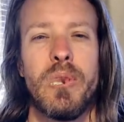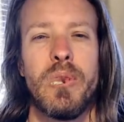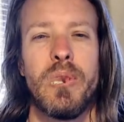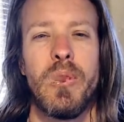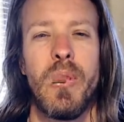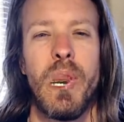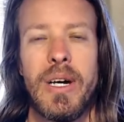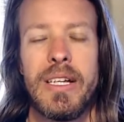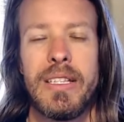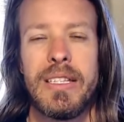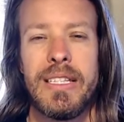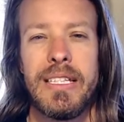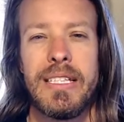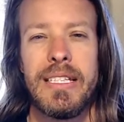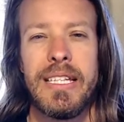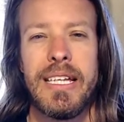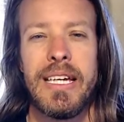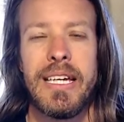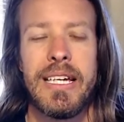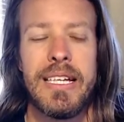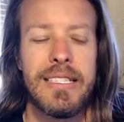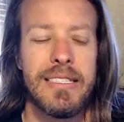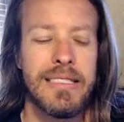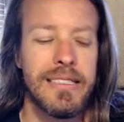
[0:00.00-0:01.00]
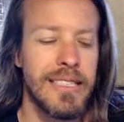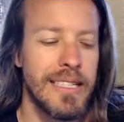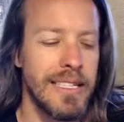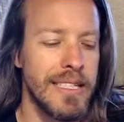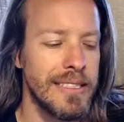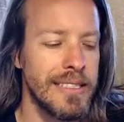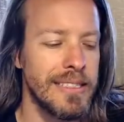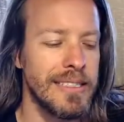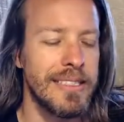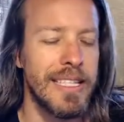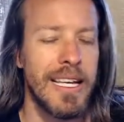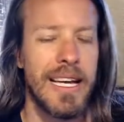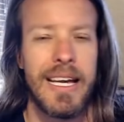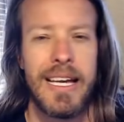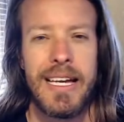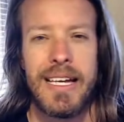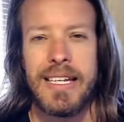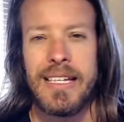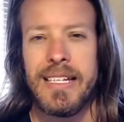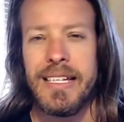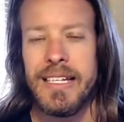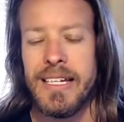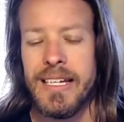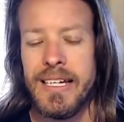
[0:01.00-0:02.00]
Throughout the day, set
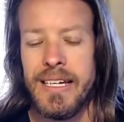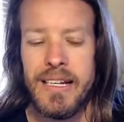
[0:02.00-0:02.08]
aside